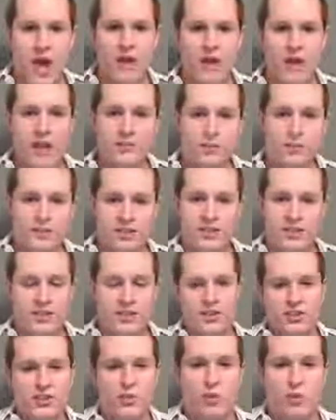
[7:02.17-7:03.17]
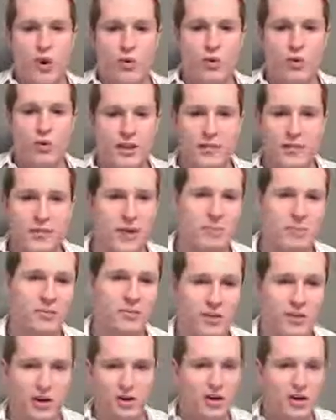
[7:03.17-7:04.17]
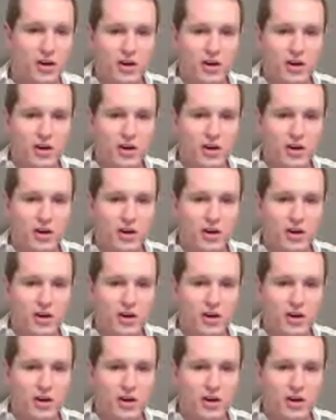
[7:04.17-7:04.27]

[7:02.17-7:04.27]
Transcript: I love when teachers quote what they make per year.